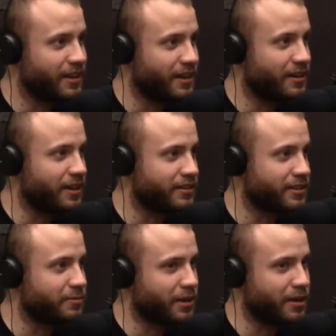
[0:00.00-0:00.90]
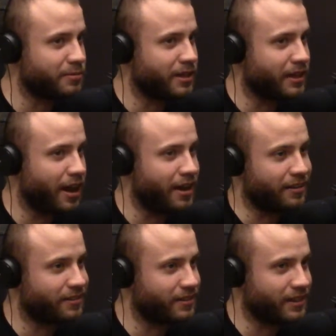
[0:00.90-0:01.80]
and then sometimes I
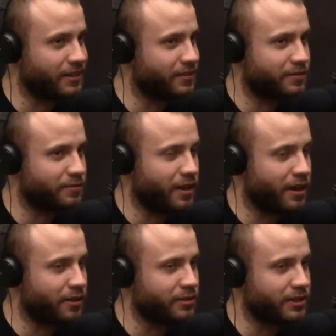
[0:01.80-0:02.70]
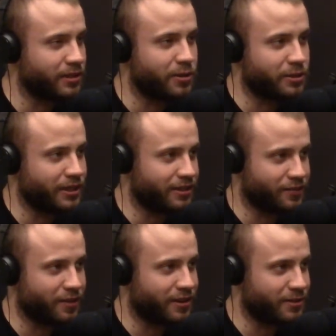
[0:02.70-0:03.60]
could only negotiate
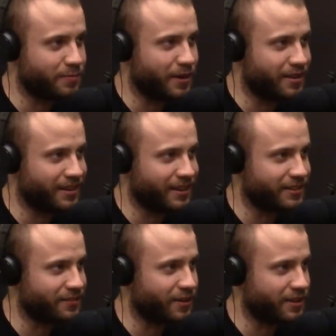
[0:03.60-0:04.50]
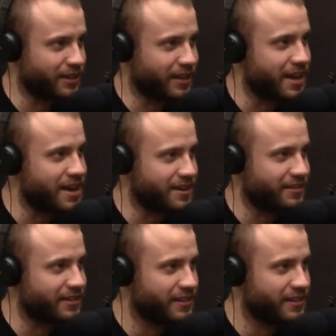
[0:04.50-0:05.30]
as far as I can.